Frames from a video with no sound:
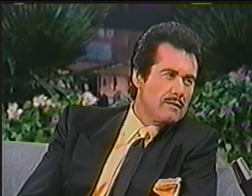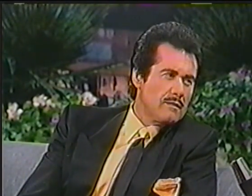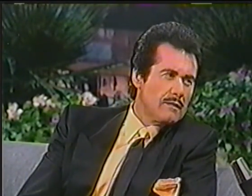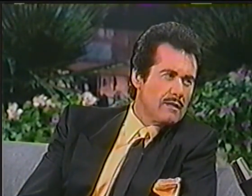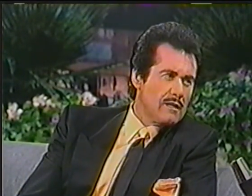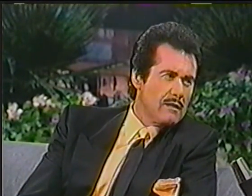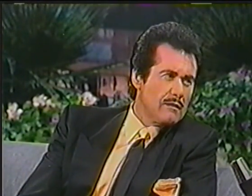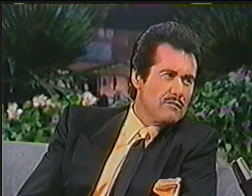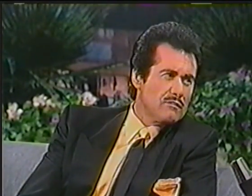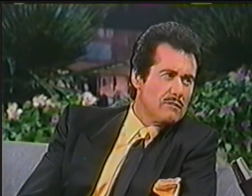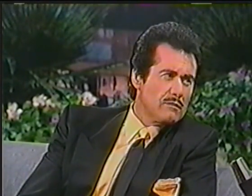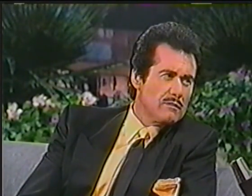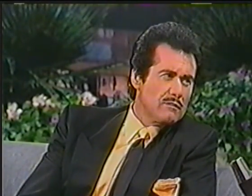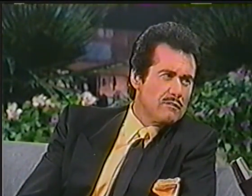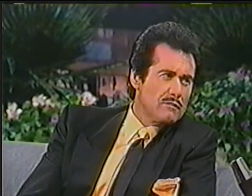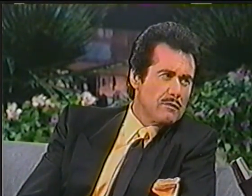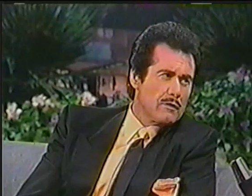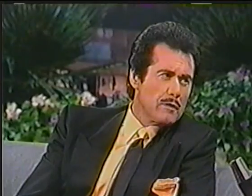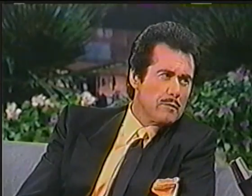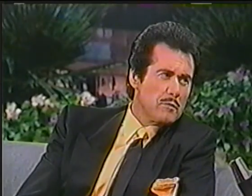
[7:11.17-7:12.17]
council
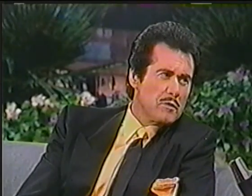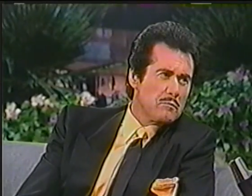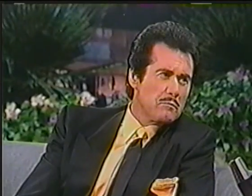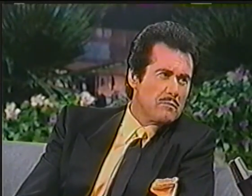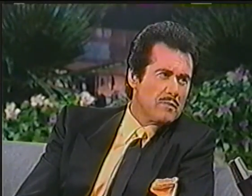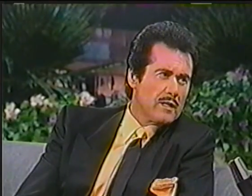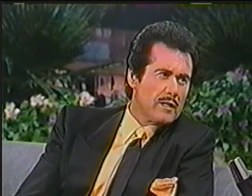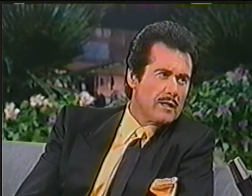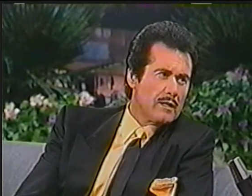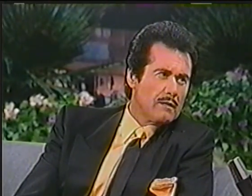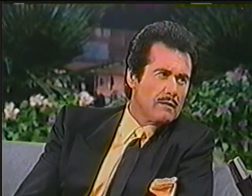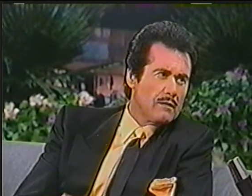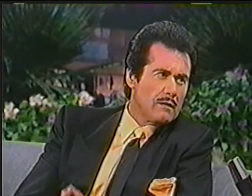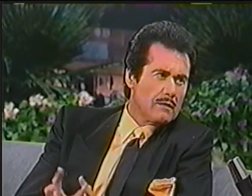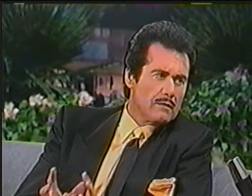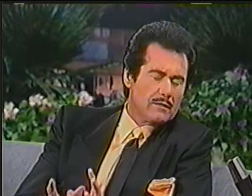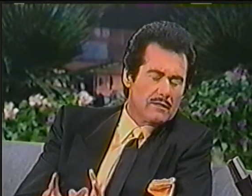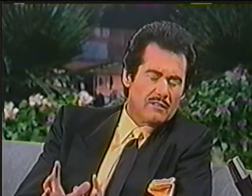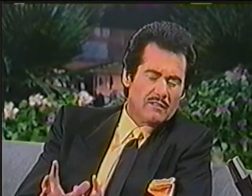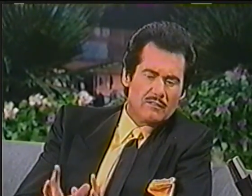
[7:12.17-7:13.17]
determined by all
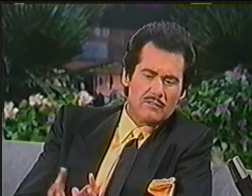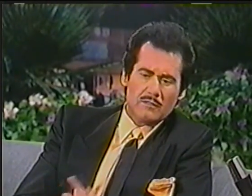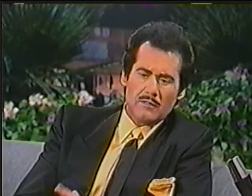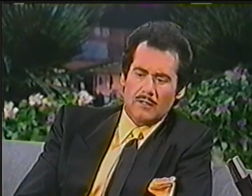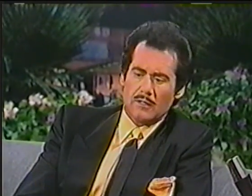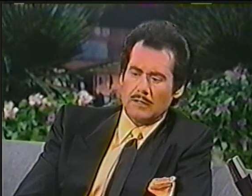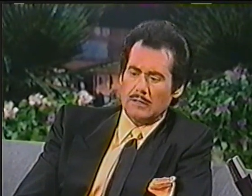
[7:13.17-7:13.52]
these